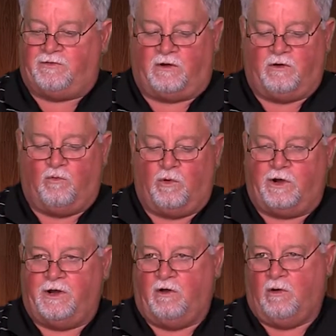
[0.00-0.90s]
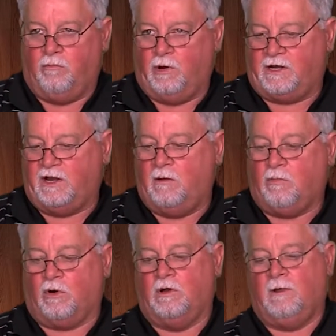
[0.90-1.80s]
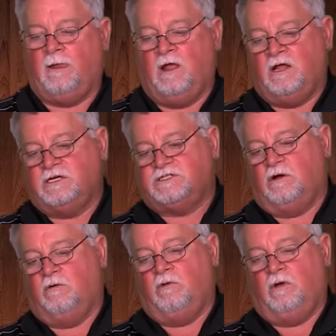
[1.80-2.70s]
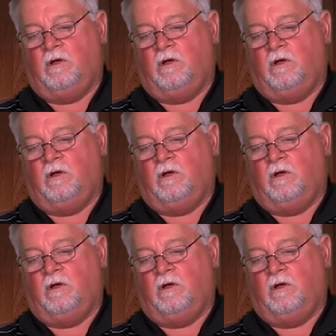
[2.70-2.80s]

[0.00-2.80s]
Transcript: they're going to want to know a brick number. So